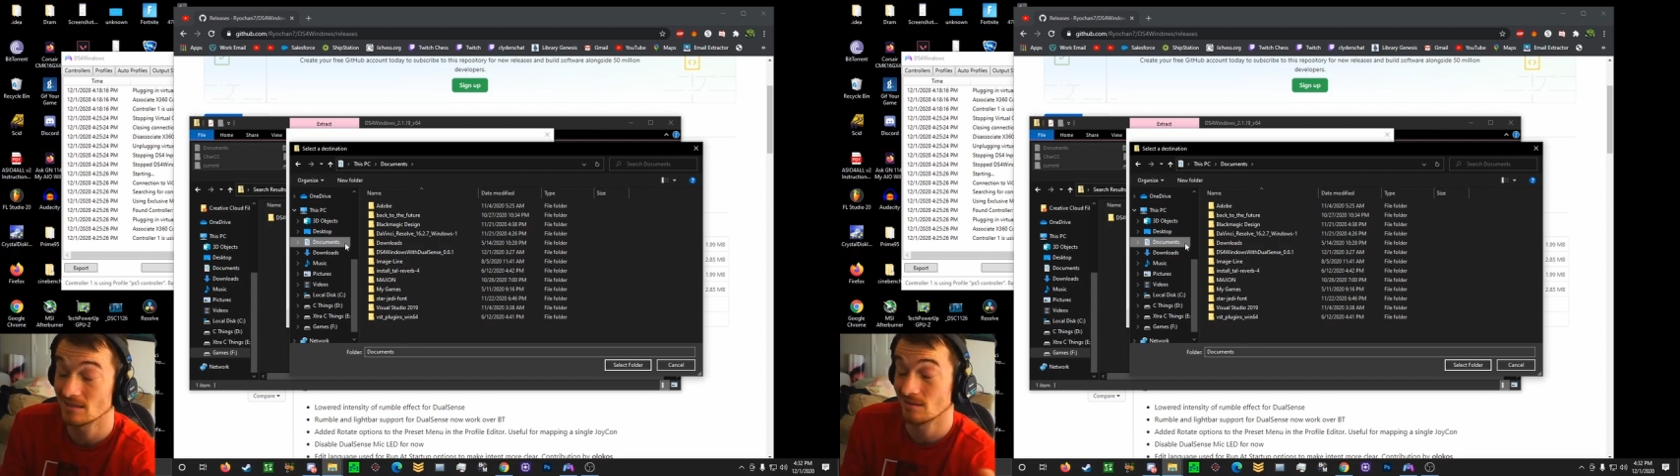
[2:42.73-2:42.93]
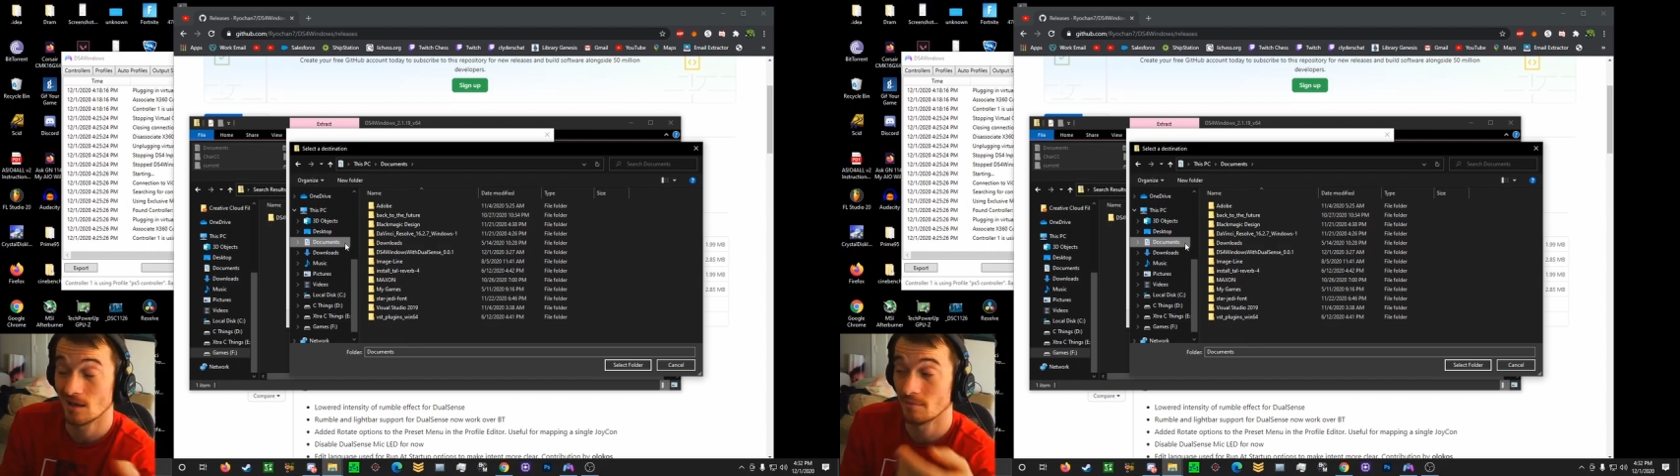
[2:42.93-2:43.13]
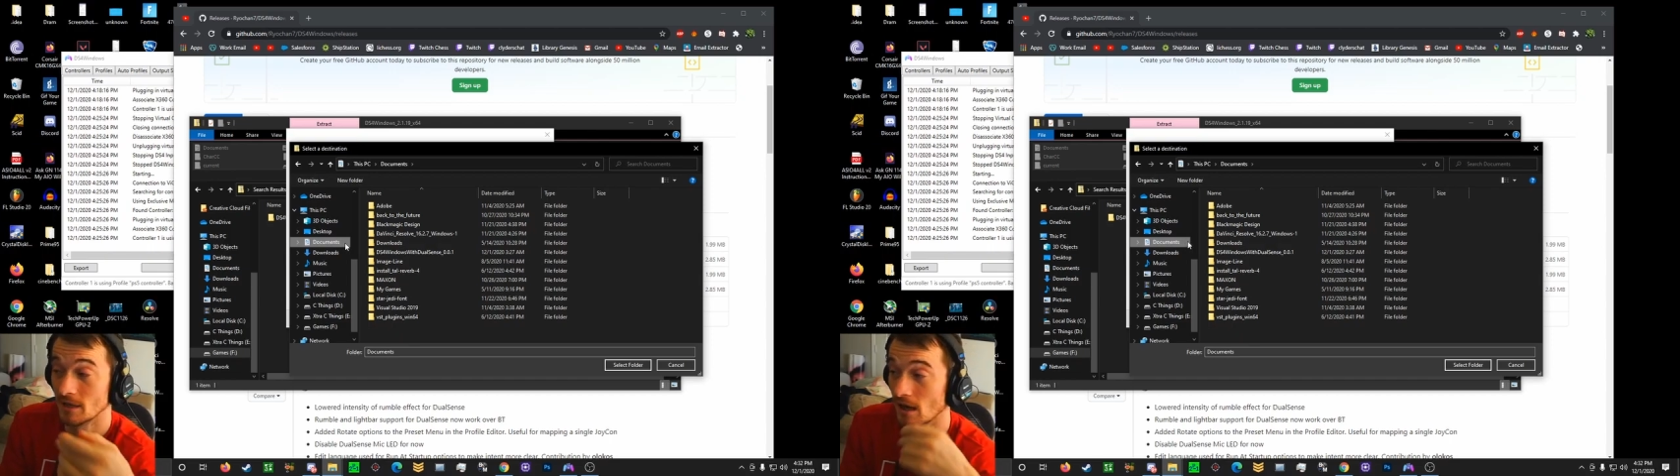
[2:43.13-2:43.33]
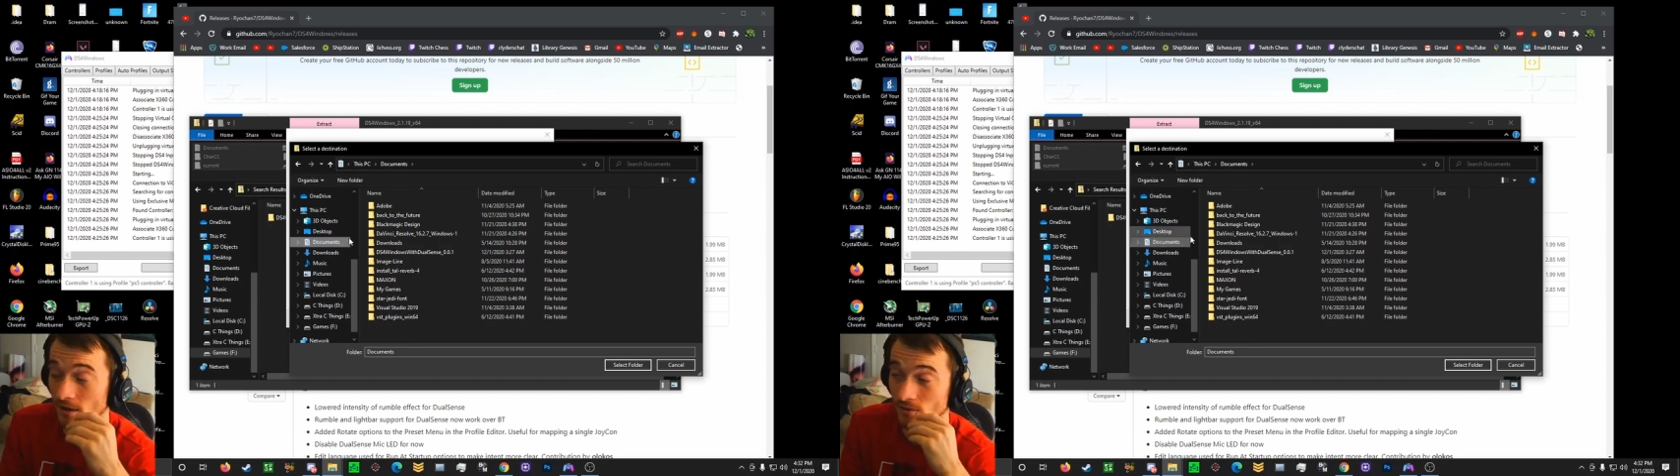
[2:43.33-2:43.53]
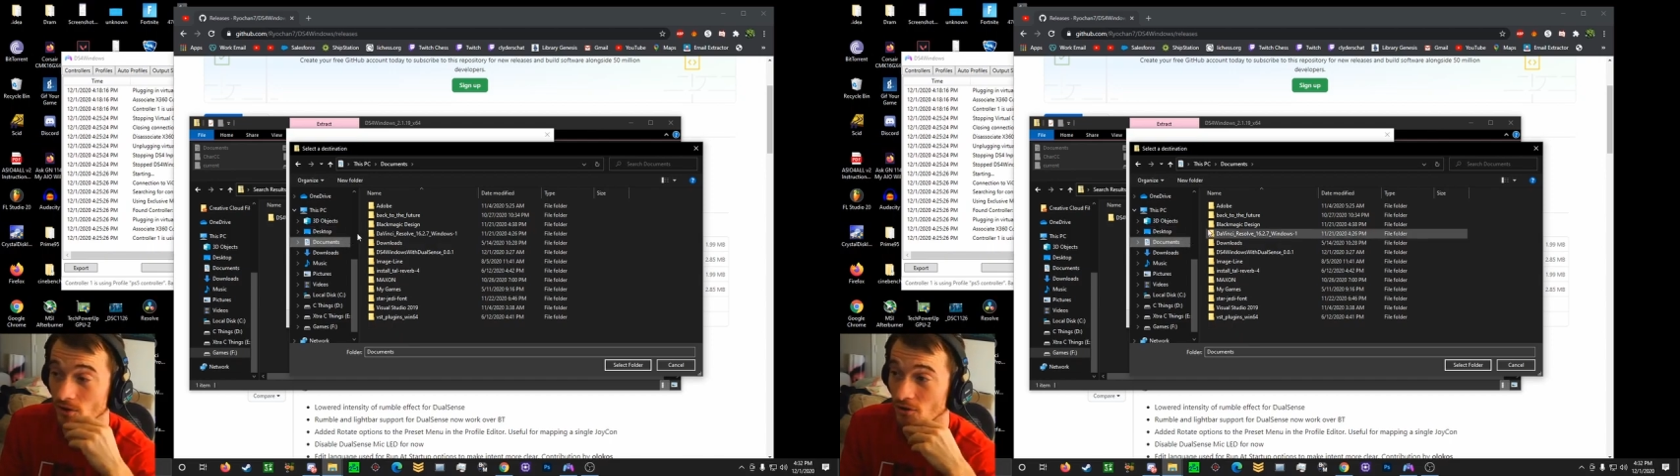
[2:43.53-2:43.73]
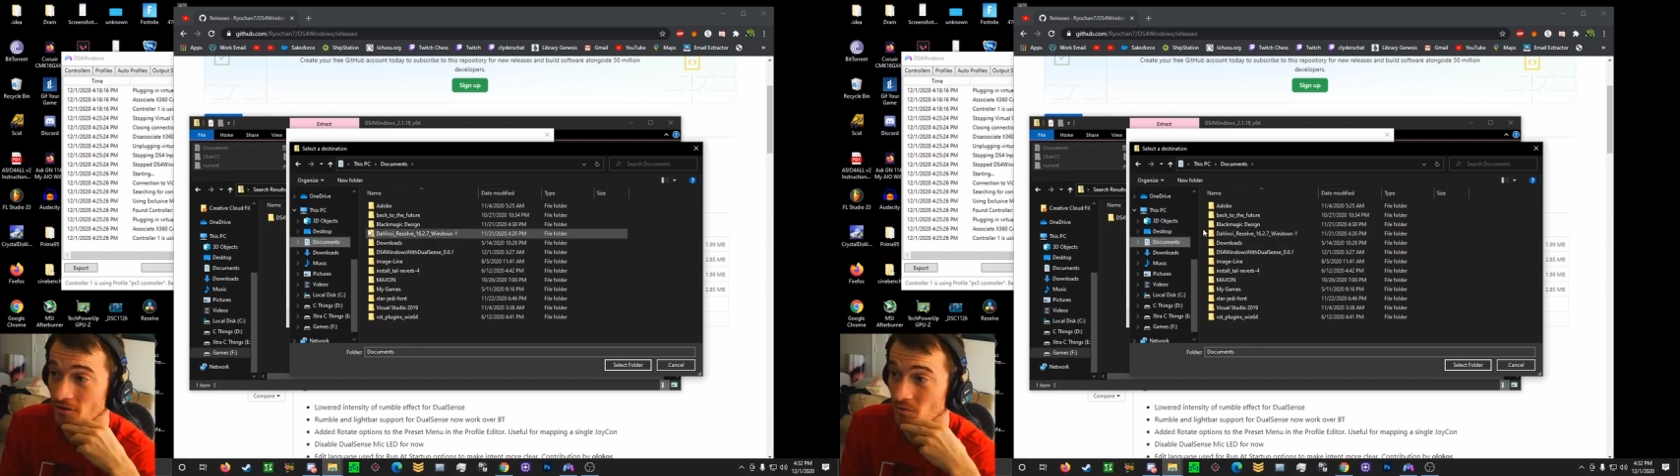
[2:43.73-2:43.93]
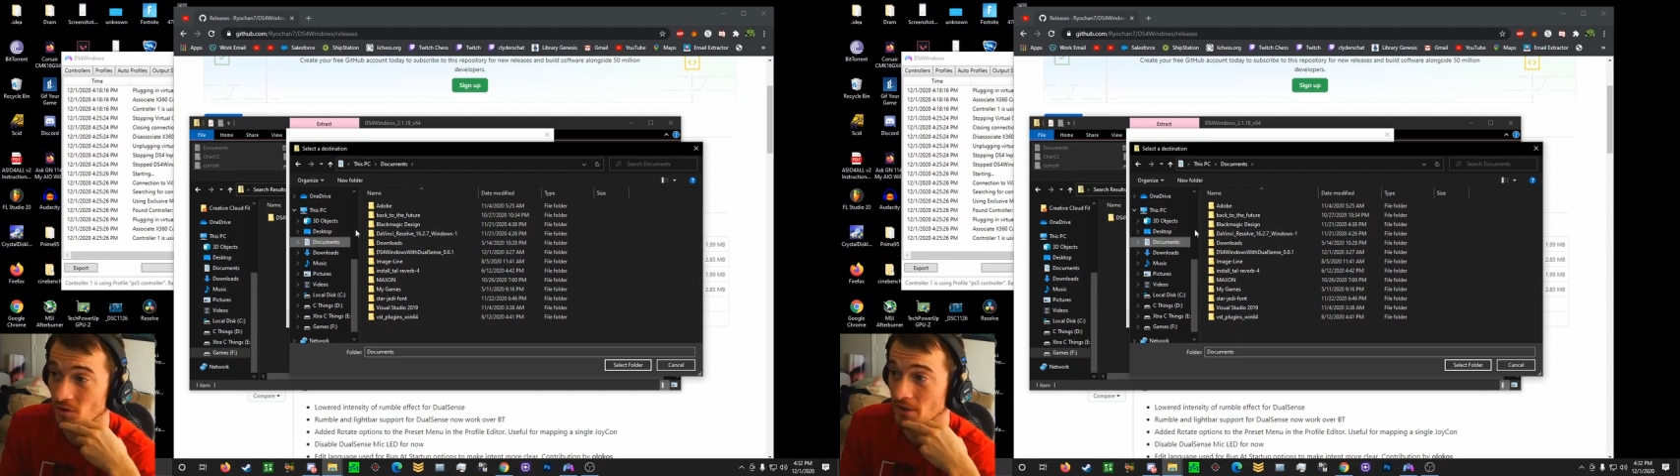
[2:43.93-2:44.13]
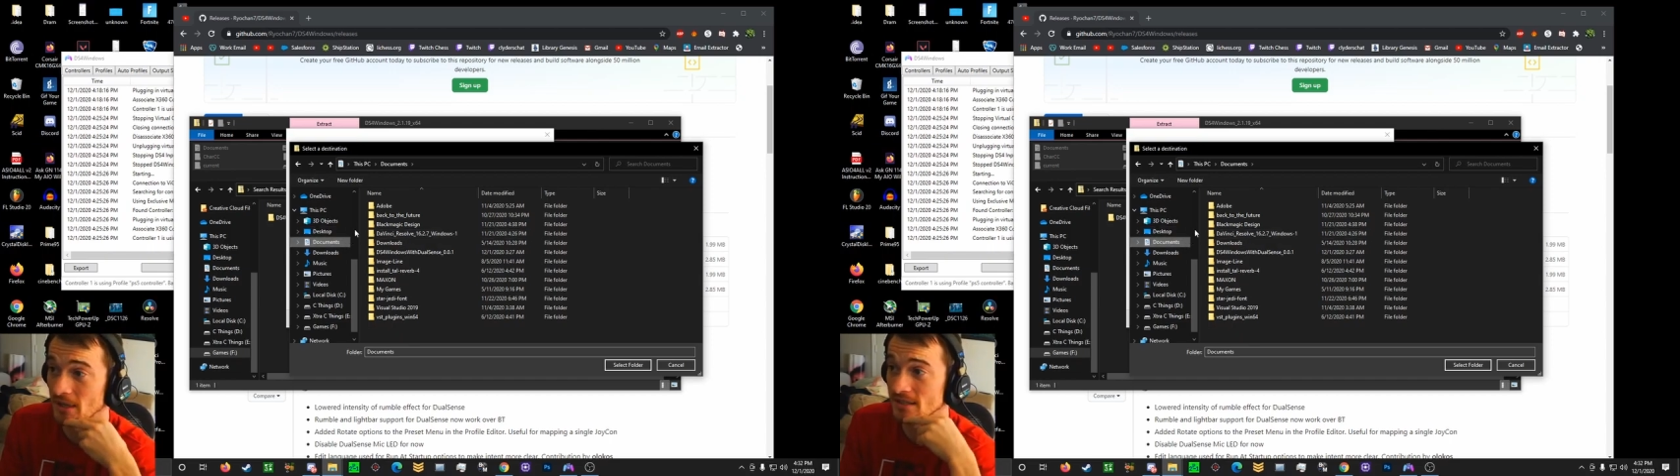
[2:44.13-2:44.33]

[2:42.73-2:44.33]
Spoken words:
I mean, I don't know if it really makes